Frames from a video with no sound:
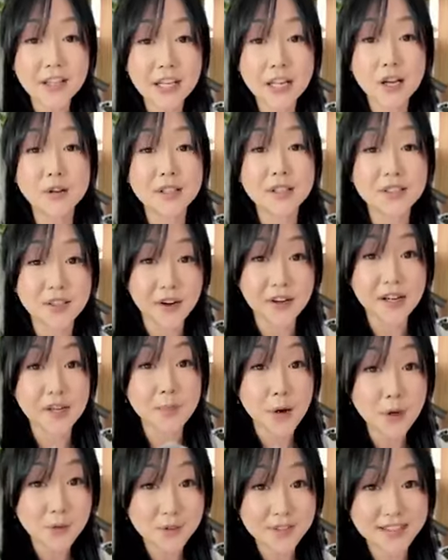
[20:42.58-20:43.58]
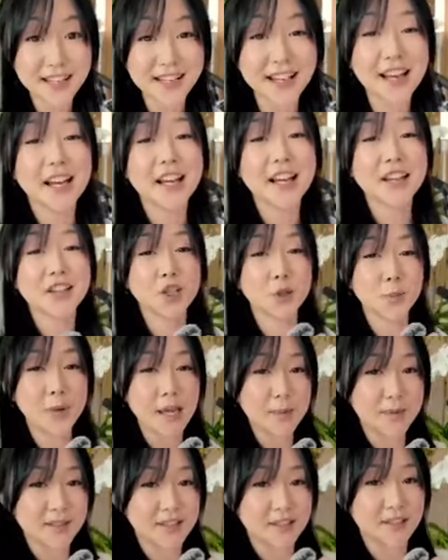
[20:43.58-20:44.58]
that video is already posted, you'll be
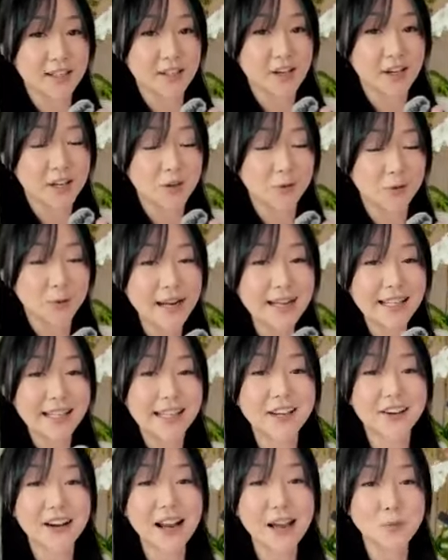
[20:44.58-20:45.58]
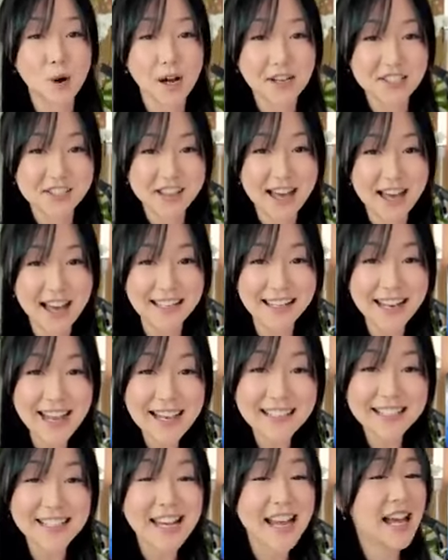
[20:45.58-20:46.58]
able to click on it right here and watch that
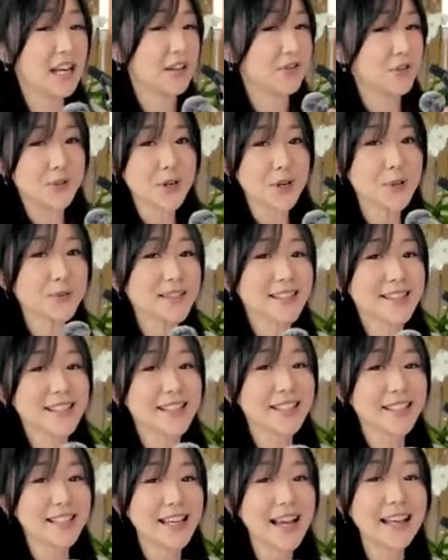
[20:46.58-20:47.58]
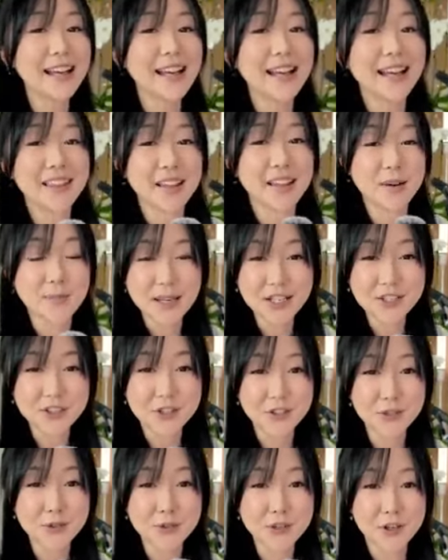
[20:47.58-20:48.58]
next. And if you don't see it yet, then make
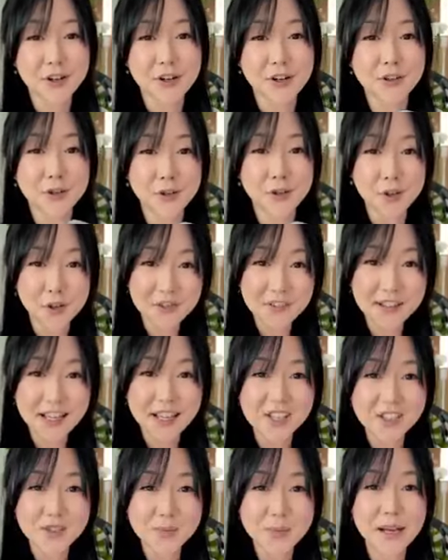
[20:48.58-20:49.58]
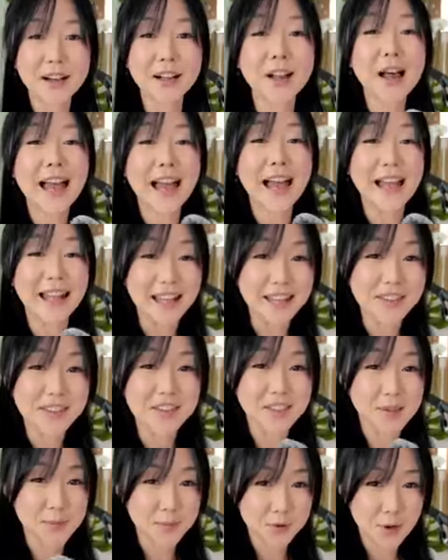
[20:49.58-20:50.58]
sure you turn on your notification bell and hit
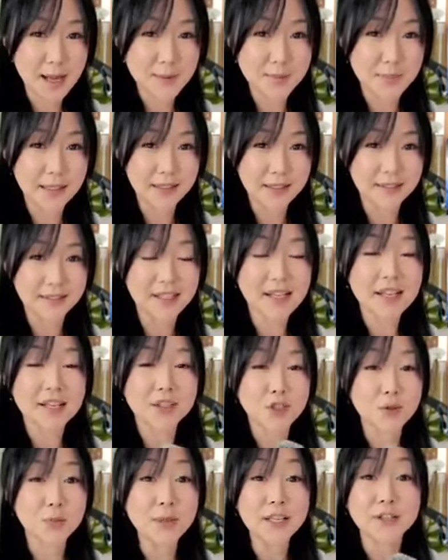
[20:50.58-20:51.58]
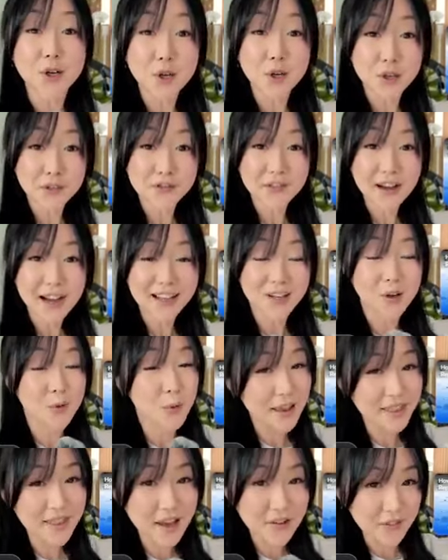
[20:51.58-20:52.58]
the subscribe button to be notified
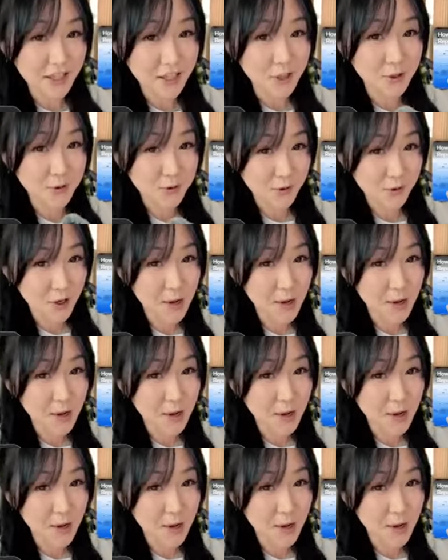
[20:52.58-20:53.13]
when that video